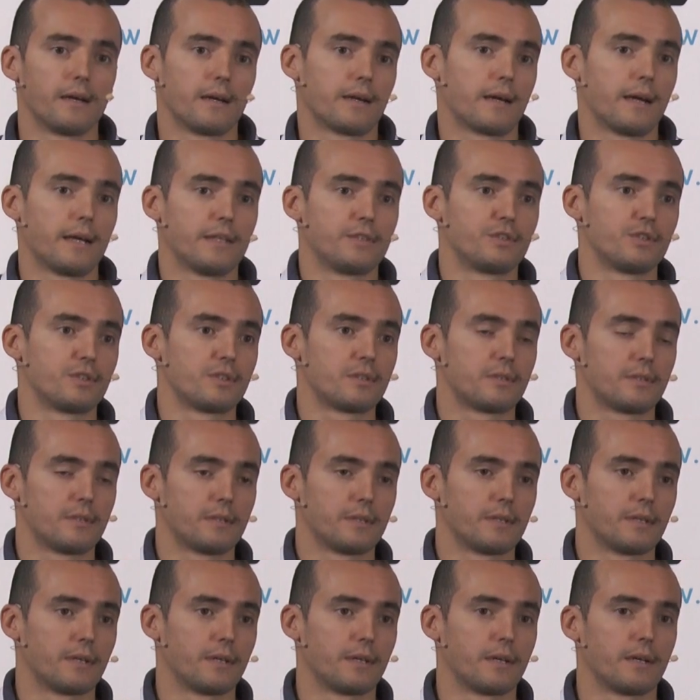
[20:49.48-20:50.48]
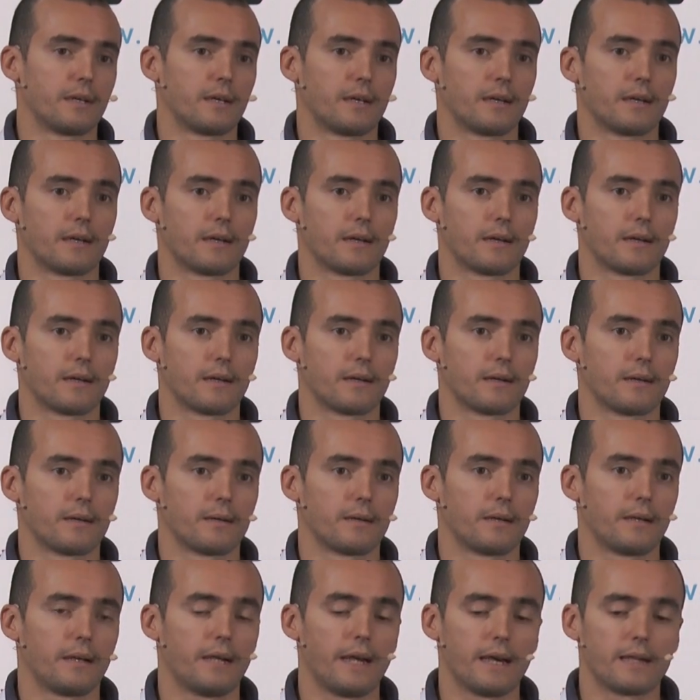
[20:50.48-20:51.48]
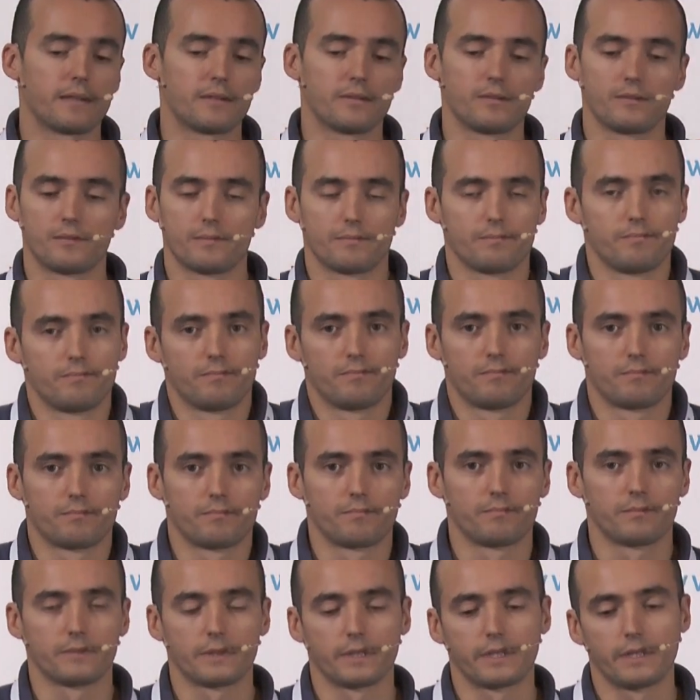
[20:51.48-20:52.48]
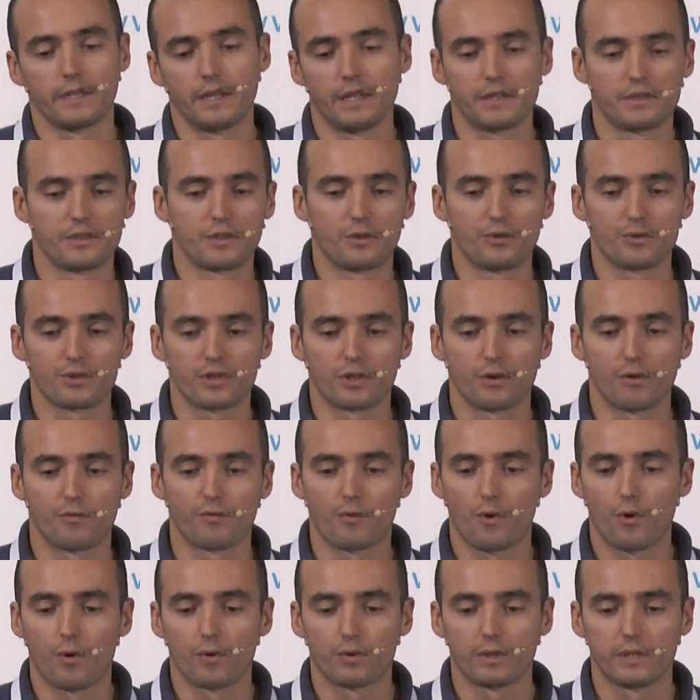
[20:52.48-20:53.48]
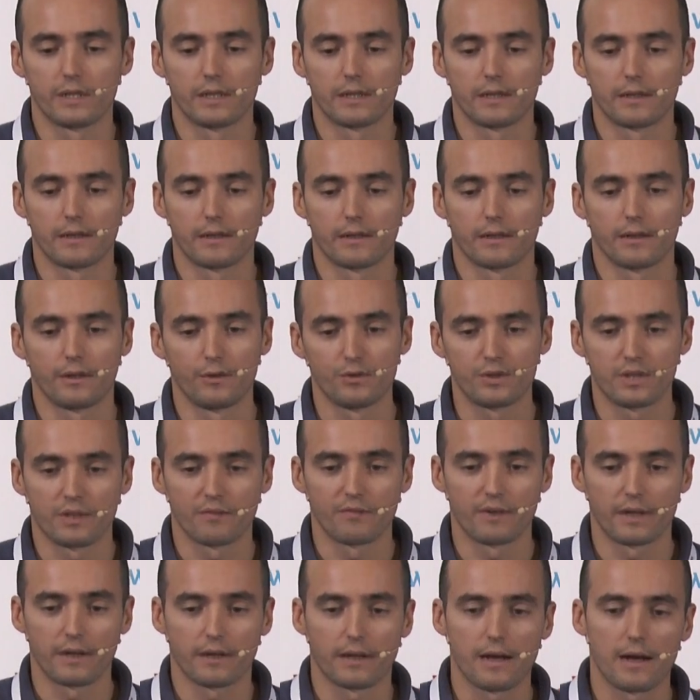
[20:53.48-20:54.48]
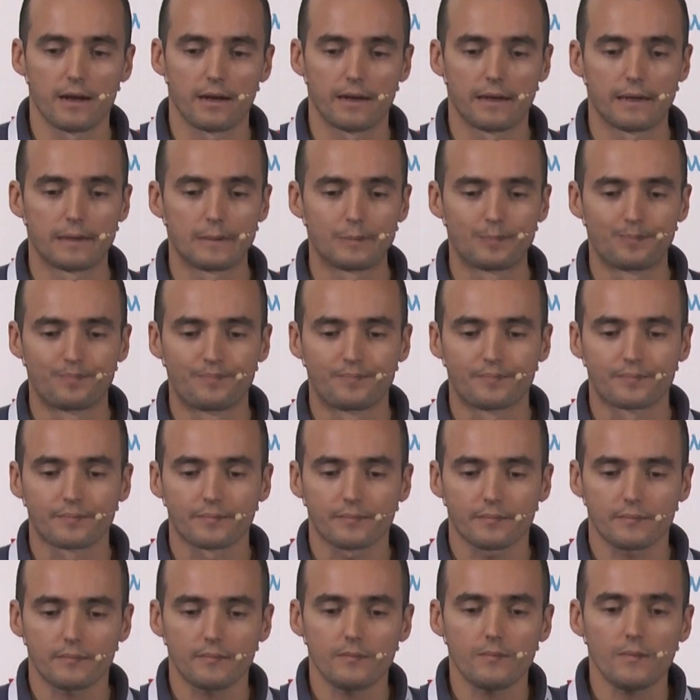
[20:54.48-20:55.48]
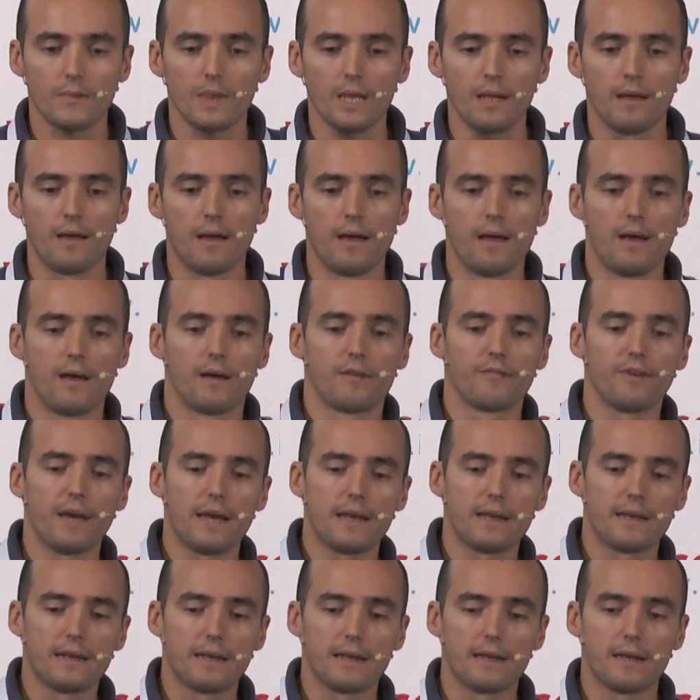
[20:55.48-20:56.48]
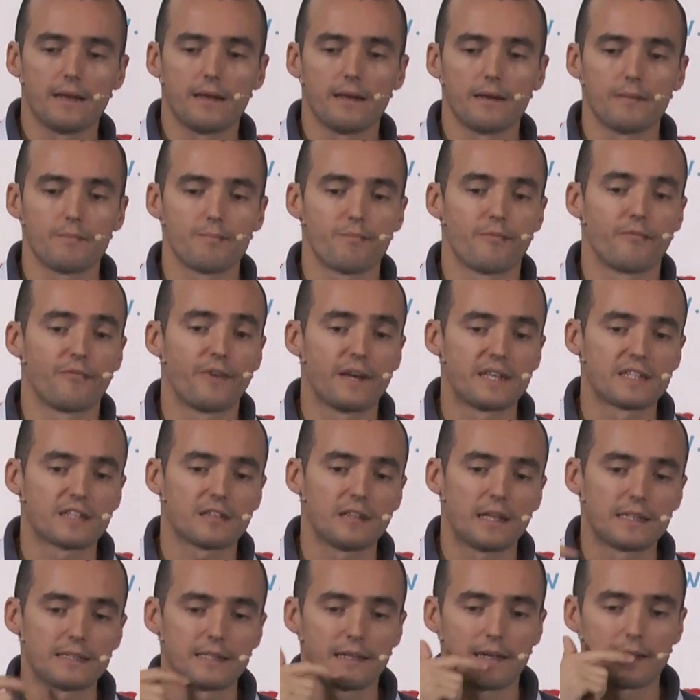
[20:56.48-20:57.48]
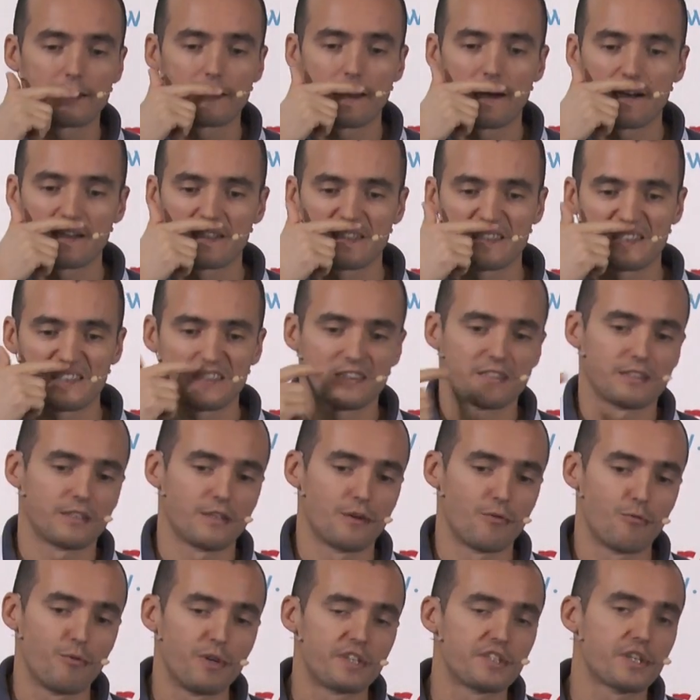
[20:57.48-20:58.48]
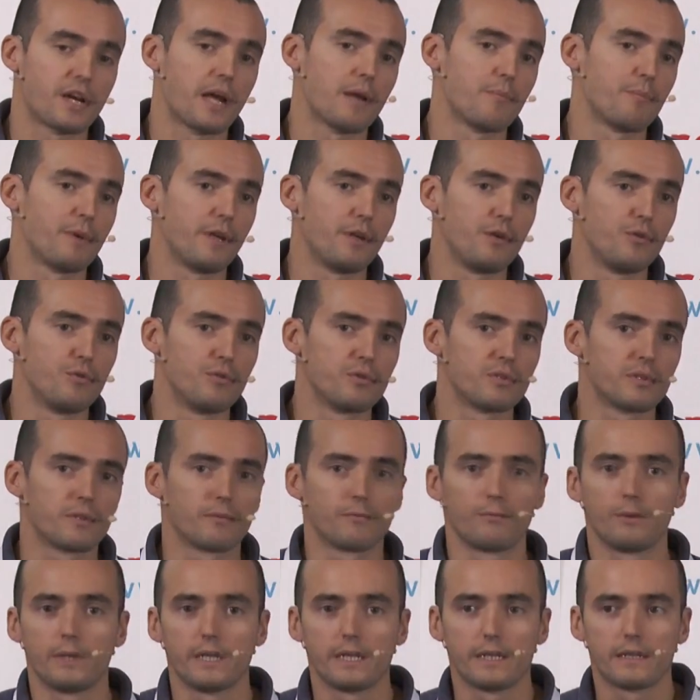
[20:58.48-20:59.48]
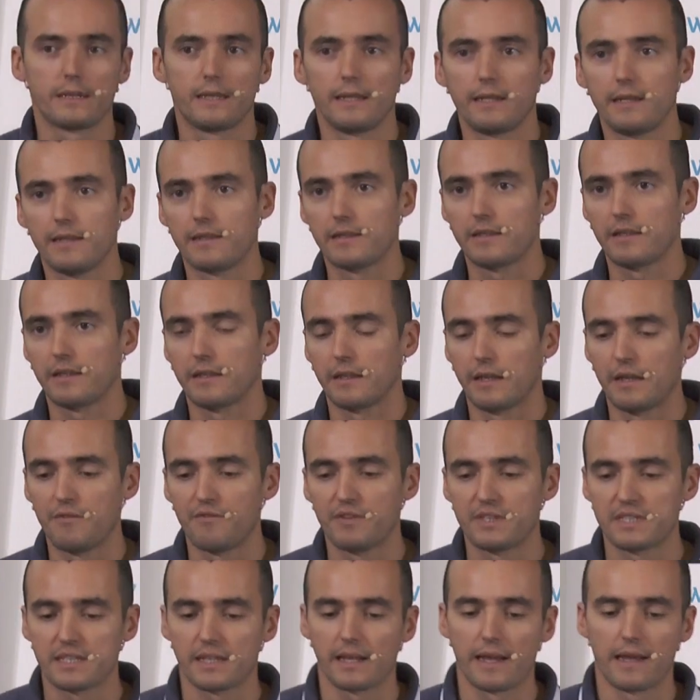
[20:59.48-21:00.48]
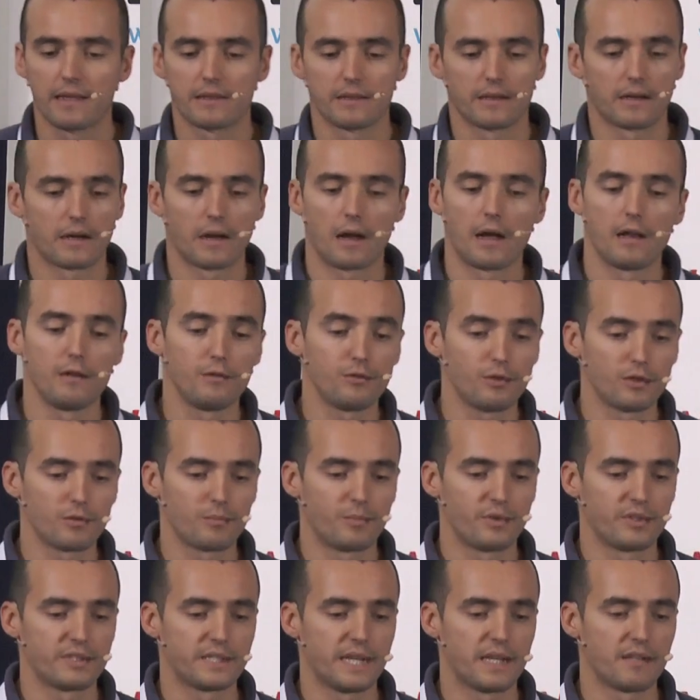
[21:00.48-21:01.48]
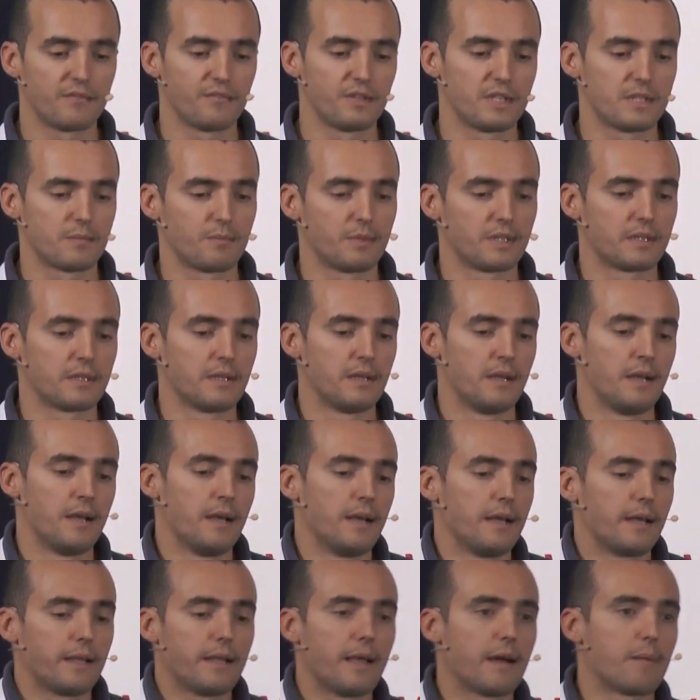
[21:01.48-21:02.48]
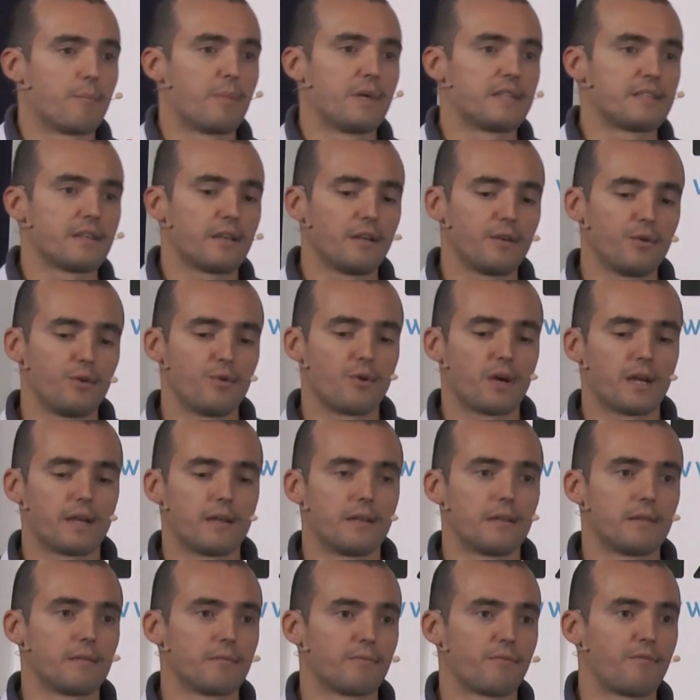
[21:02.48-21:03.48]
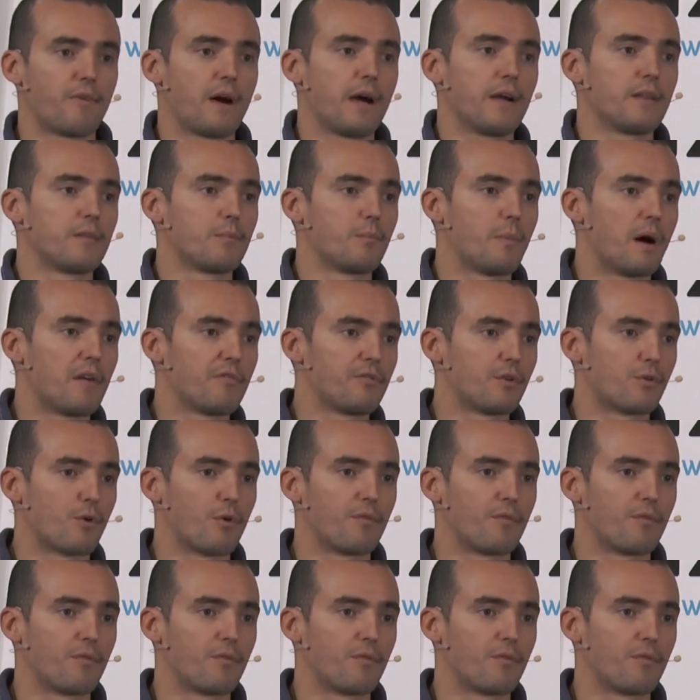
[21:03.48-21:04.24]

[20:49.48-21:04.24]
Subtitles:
can just get execution of code in using the ganglia. Then there's classic attacks which can be used. We didn't investigate, and I'll not present this, but yeah, basically you can find buffer